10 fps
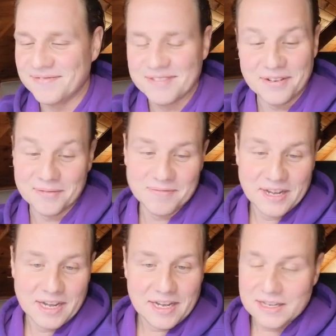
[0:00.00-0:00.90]
no.
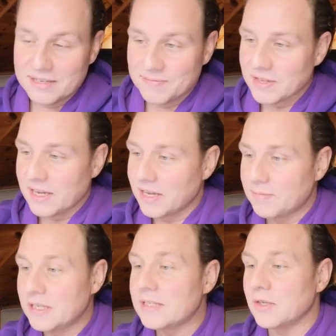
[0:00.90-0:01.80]

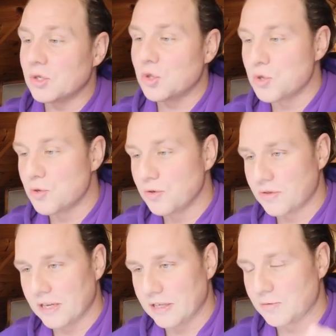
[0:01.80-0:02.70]
These are two
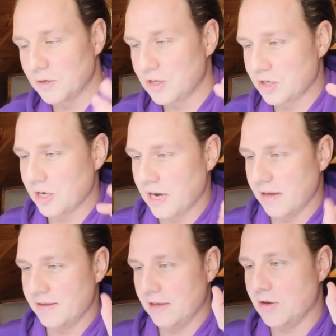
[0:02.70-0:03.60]
things which
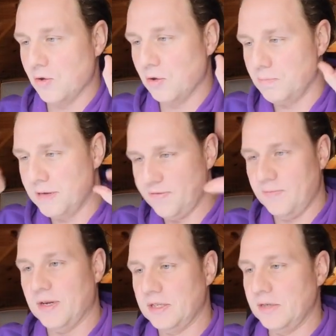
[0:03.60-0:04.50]
I think called myth
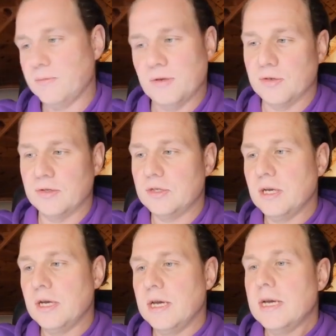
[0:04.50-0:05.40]
busting, because
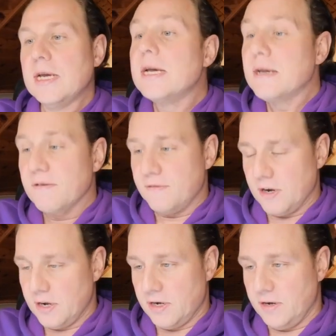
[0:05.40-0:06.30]

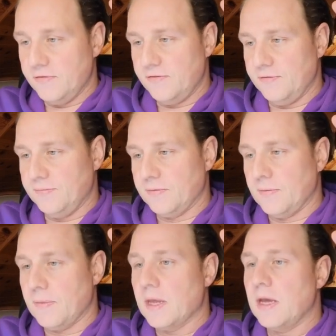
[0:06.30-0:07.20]
funny enough,
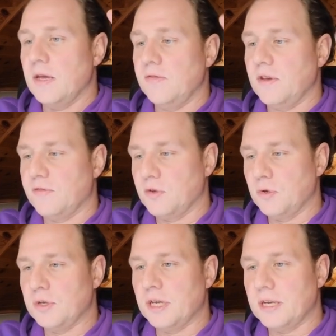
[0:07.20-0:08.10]
if you have a
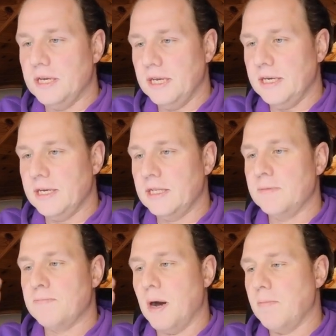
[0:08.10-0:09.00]
good technique,
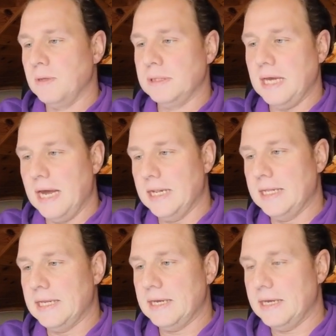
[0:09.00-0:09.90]
the bubbles
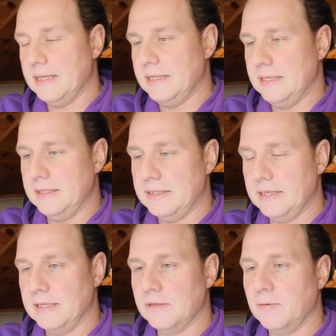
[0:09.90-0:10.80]
and these
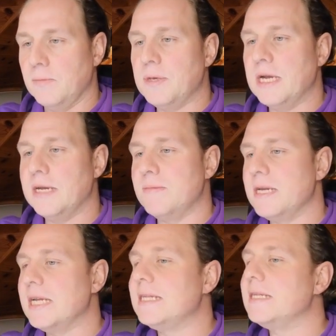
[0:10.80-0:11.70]
things will be
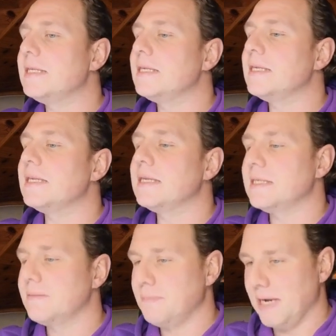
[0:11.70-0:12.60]
eliminated
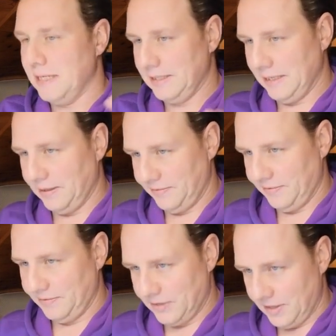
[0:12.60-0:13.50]
by itself.
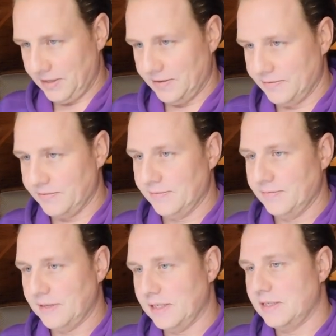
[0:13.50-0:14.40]
Funny enough.
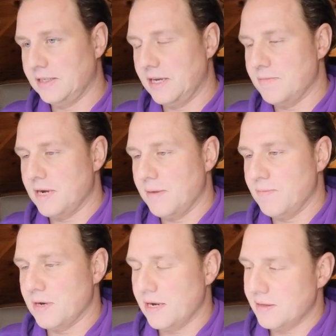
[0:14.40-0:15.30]
That's the statement I
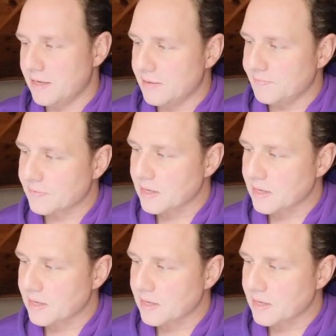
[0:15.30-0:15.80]
put out there.